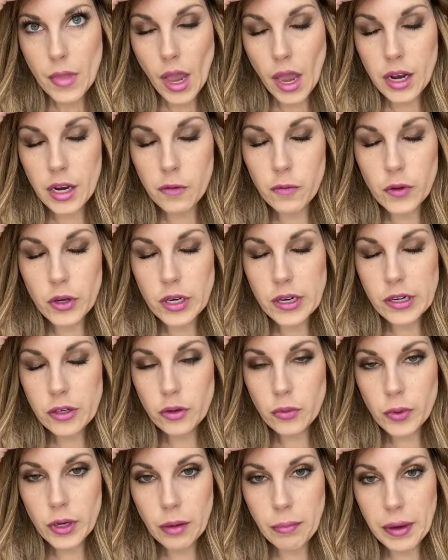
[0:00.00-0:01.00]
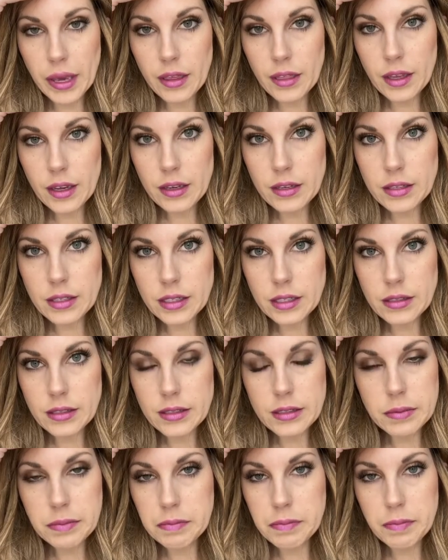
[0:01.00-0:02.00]
And if you need to repeat this,
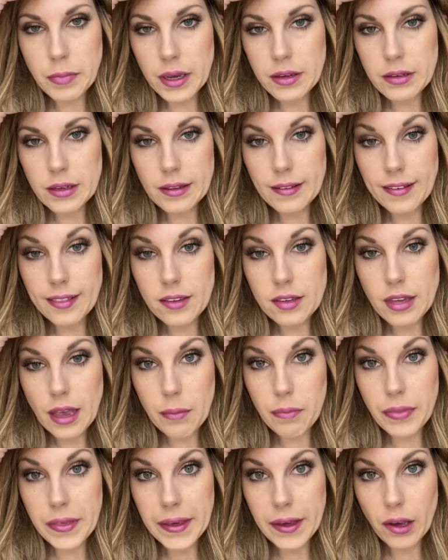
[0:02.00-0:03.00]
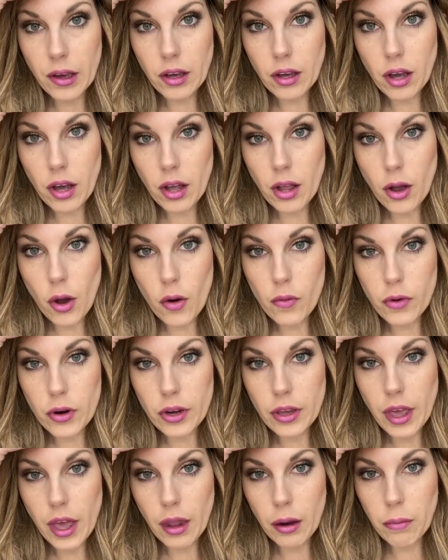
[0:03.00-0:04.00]
it's basically the same thing over
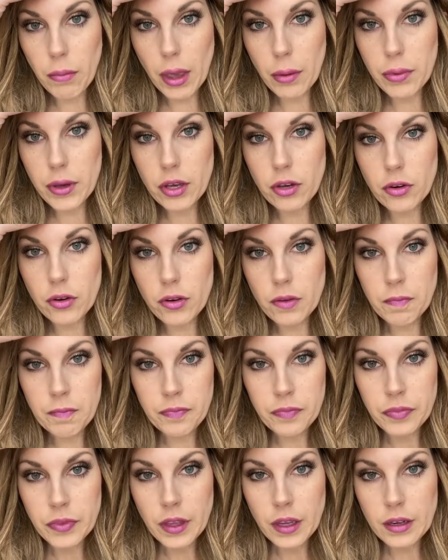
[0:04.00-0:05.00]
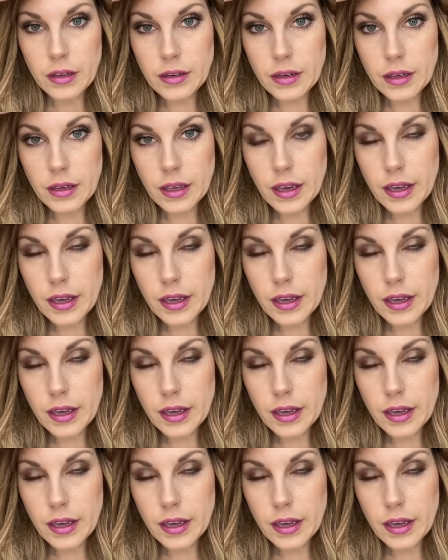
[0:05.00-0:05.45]
again. Maybe you didn't